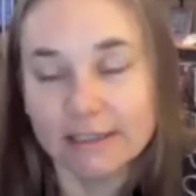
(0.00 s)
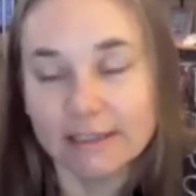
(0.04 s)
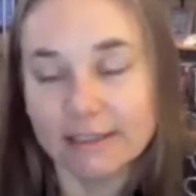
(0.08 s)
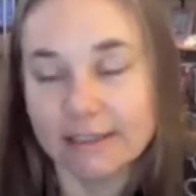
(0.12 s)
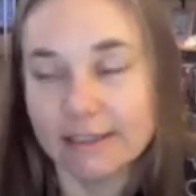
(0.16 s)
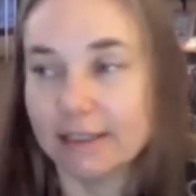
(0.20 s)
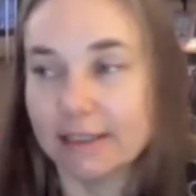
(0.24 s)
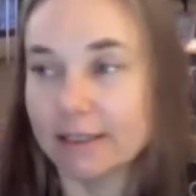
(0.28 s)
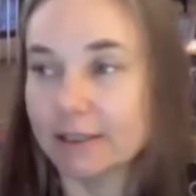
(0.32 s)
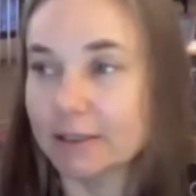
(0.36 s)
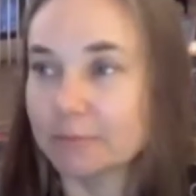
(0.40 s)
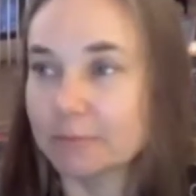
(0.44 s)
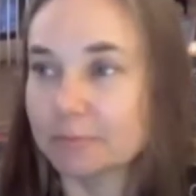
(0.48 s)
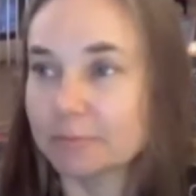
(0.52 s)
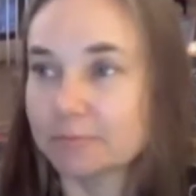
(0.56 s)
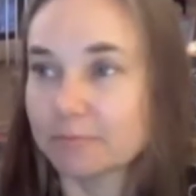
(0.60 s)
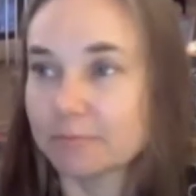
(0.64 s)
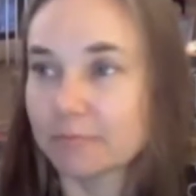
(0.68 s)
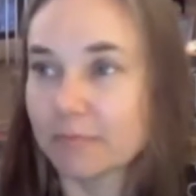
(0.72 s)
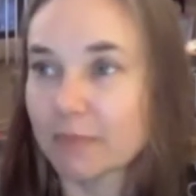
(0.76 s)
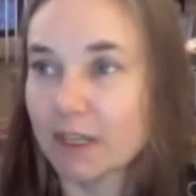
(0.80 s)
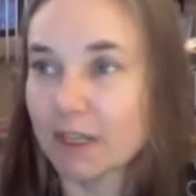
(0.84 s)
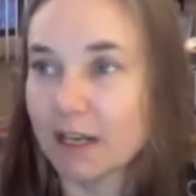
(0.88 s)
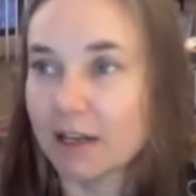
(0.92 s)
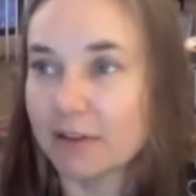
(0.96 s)

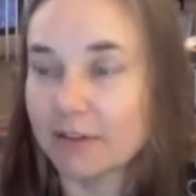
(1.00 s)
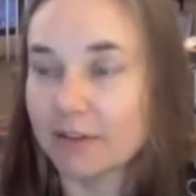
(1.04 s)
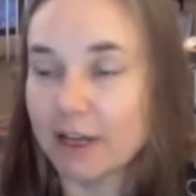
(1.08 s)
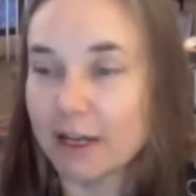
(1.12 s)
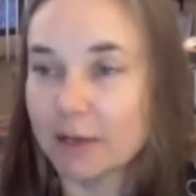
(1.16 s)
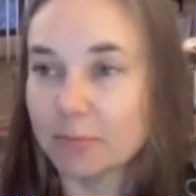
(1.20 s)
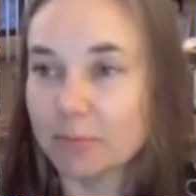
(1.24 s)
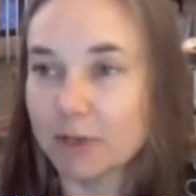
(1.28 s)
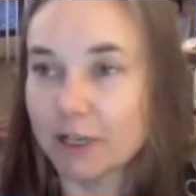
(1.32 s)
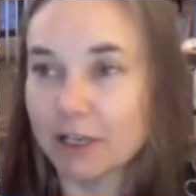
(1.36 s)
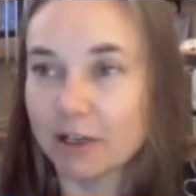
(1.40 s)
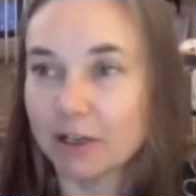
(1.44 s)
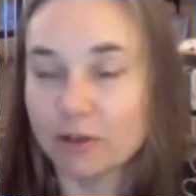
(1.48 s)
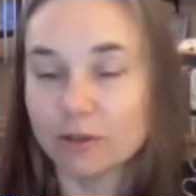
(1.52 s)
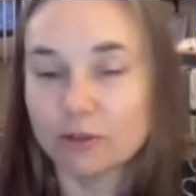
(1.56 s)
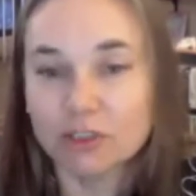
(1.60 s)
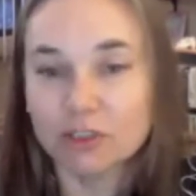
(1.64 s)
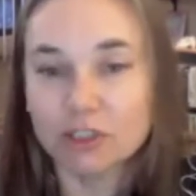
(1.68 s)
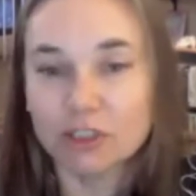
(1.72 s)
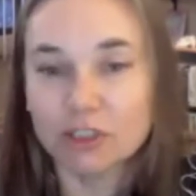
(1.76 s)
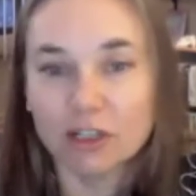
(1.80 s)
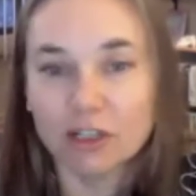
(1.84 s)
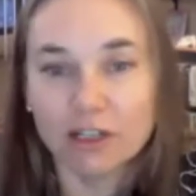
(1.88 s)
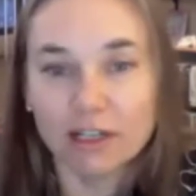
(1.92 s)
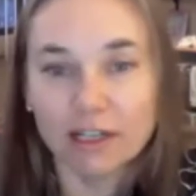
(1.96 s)
I've had my own
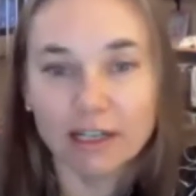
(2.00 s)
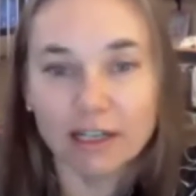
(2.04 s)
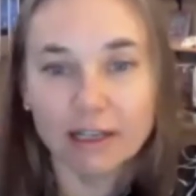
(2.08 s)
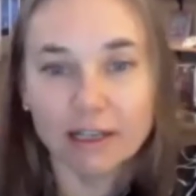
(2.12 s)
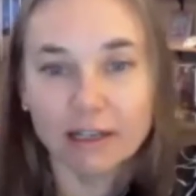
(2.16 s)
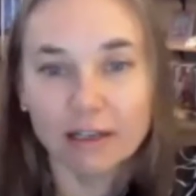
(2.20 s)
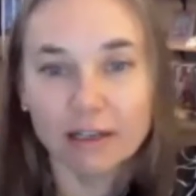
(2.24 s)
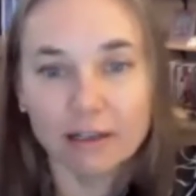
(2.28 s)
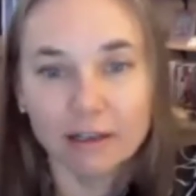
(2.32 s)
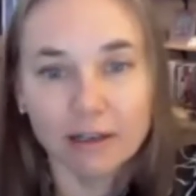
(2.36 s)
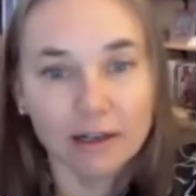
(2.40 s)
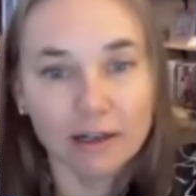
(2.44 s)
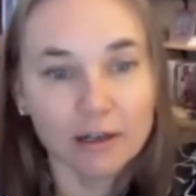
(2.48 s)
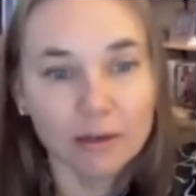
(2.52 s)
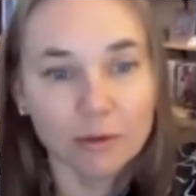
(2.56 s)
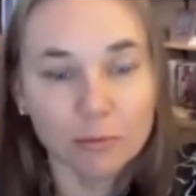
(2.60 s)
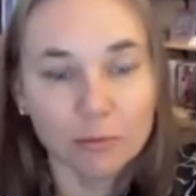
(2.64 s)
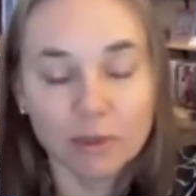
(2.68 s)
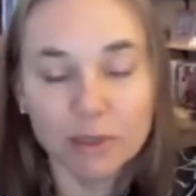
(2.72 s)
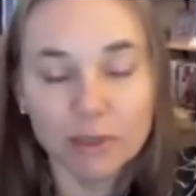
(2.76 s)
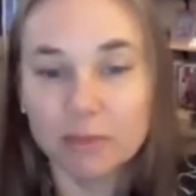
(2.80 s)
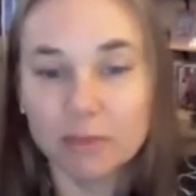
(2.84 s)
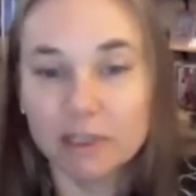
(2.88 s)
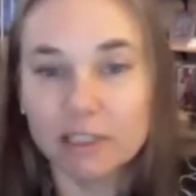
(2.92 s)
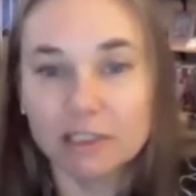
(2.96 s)
journey
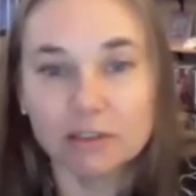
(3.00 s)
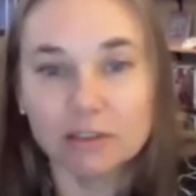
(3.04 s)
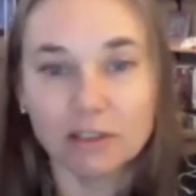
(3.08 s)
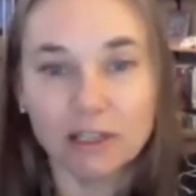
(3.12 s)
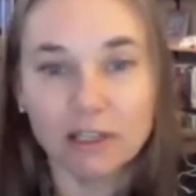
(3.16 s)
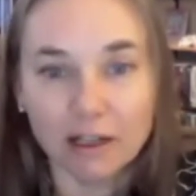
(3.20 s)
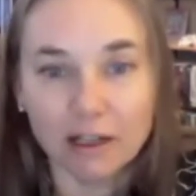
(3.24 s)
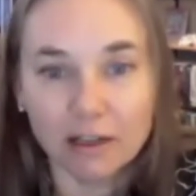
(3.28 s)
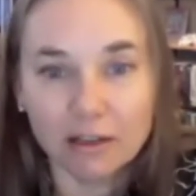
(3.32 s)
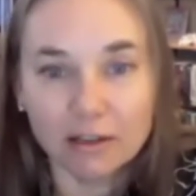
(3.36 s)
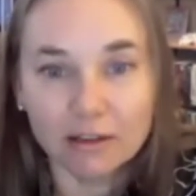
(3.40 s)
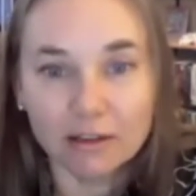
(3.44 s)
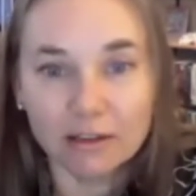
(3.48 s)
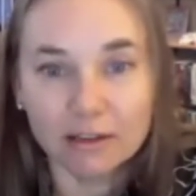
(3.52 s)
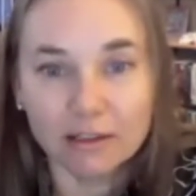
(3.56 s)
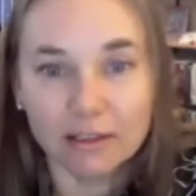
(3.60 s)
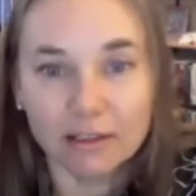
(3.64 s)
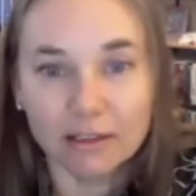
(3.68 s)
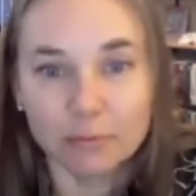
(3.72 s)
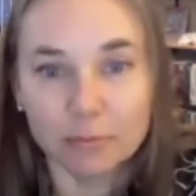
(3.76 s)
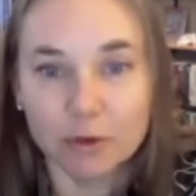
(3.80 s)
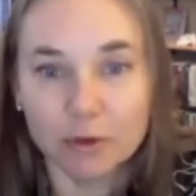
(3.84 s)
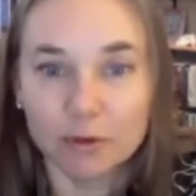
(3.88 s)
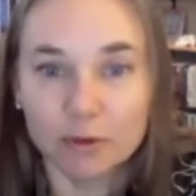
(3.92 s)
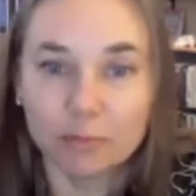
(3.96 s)
with mental health,
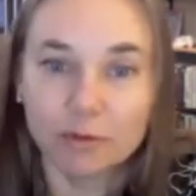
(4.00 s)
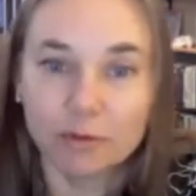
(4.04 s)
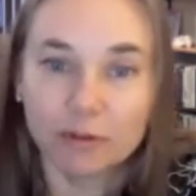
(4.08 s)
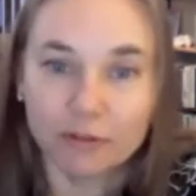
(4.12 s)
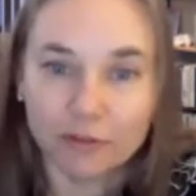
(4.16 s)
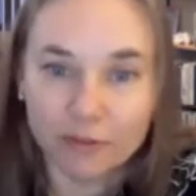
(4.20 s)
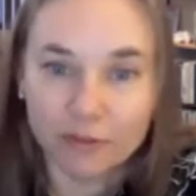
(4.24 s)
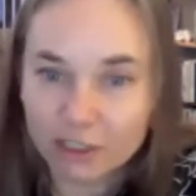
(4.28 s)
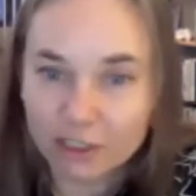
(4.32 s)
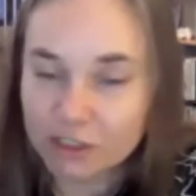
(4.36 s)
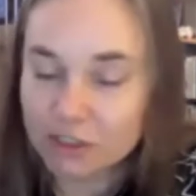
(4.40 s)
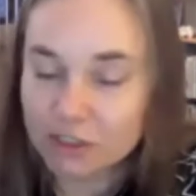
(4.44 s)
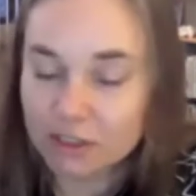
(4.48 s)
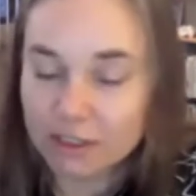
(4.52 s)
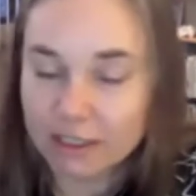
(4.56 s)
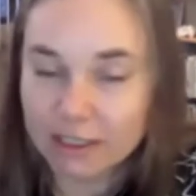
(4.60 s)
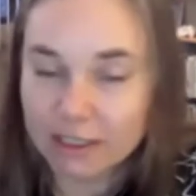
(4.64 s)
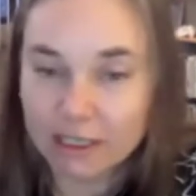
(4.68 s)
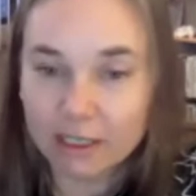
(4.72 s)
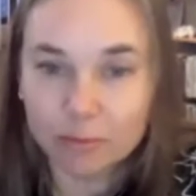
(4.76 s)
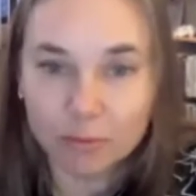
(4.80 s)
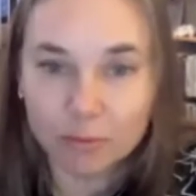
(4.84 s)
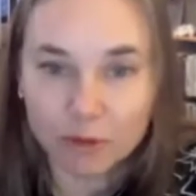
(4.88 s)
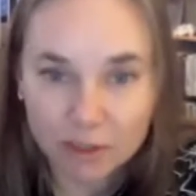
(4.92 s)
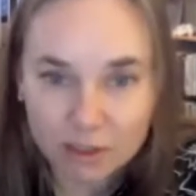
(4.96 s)
both professionally
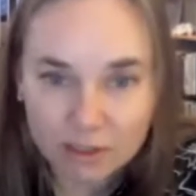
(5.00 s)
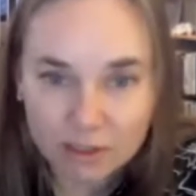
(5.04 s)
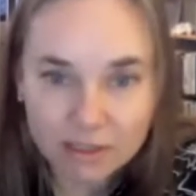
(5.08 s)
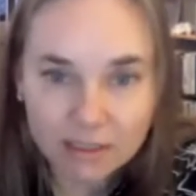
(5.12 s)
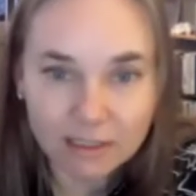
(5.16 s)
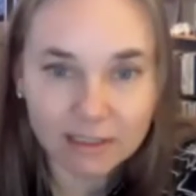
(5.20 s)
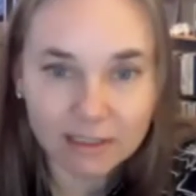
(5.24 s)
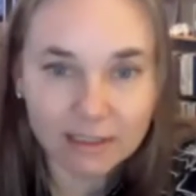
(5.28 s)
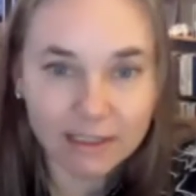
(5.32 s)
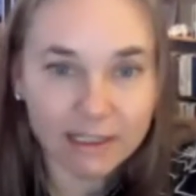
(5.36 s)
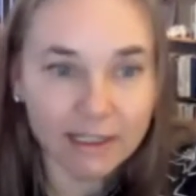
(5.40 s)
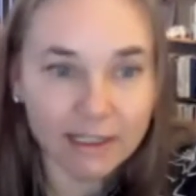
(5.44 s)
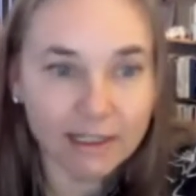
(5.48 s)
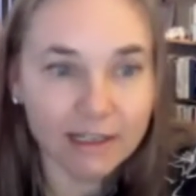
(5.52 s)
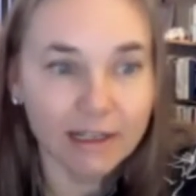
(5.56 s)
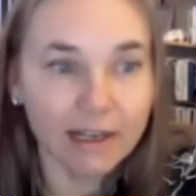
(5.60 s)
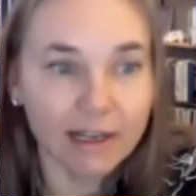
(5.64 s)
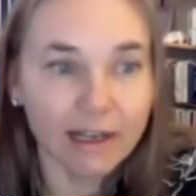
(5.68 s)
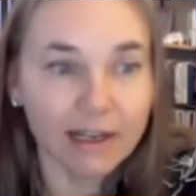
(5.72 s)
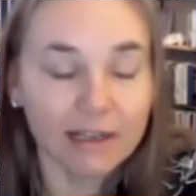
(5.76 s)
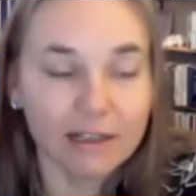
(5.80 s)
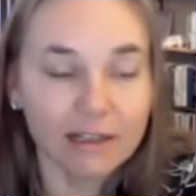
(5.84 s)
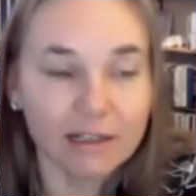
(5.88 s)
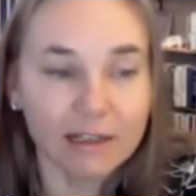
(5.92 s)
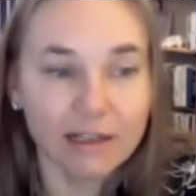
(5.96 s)
and personally,
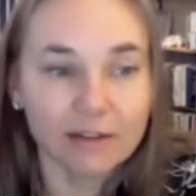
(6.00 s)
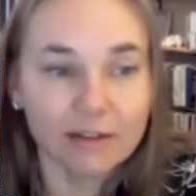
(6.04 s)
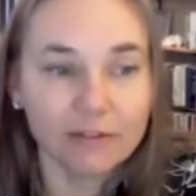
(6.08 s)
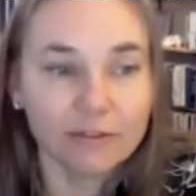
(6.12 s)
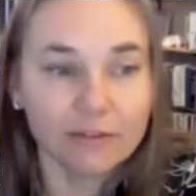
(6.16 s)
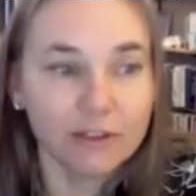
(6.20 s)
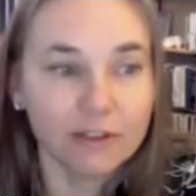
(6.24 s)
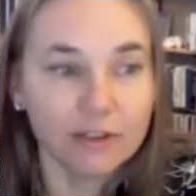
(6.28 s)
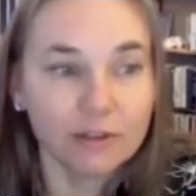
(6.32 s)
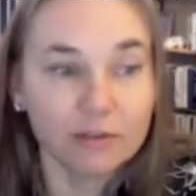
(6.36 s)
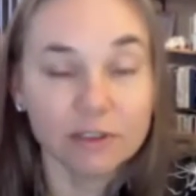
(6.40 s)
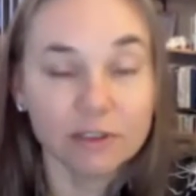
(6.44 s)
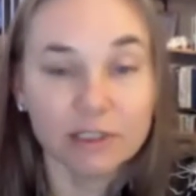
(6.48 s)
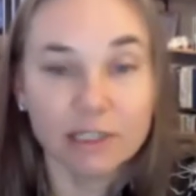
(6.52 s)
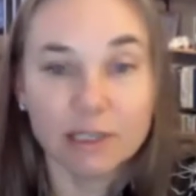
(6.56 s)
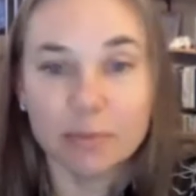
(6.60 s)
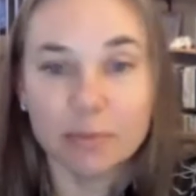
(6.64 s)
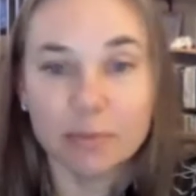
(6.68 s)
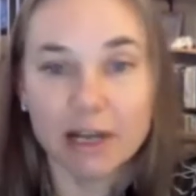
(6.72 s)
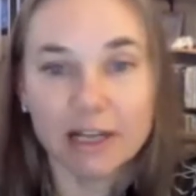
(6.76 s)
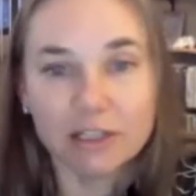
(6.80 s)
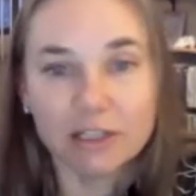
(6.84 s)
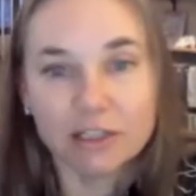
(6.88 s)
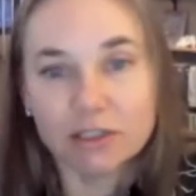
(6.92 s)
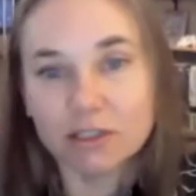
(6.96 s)
and I feel really
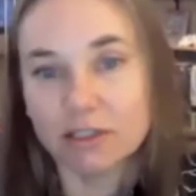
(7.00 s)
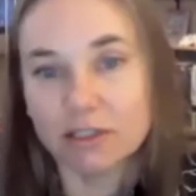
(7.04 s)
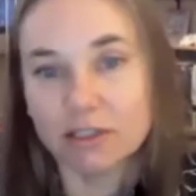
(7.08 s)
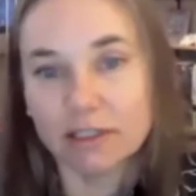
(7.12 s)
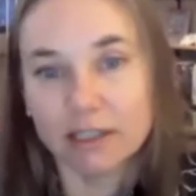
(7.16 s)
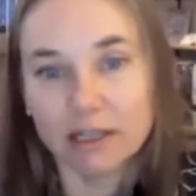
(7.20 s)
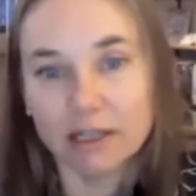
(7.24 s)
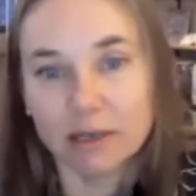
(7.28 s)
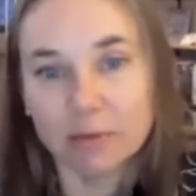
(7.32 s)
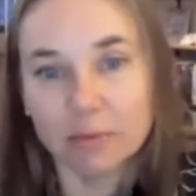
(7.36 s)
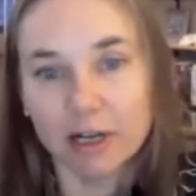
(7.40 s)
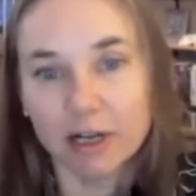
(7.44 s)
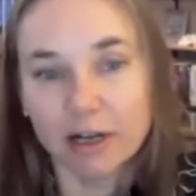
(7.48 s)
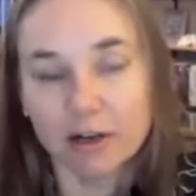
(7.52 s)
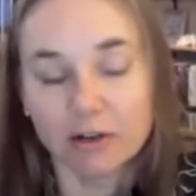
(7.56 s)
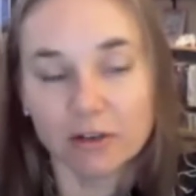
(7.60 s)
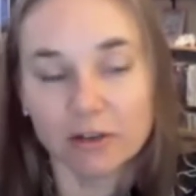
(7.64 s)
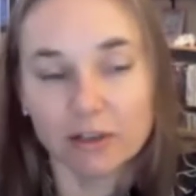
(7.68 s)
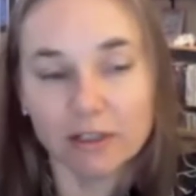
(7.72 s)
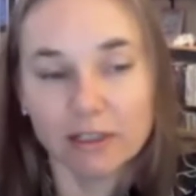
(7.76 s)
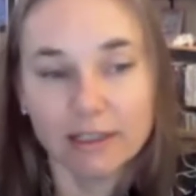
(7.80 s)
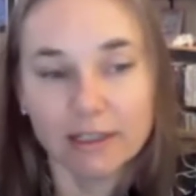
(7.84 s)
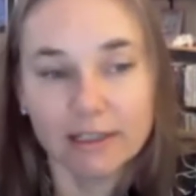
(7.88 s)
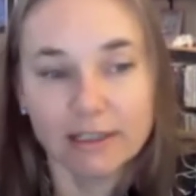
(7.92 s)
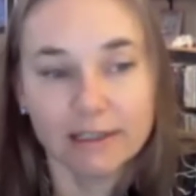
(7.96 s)
passionately about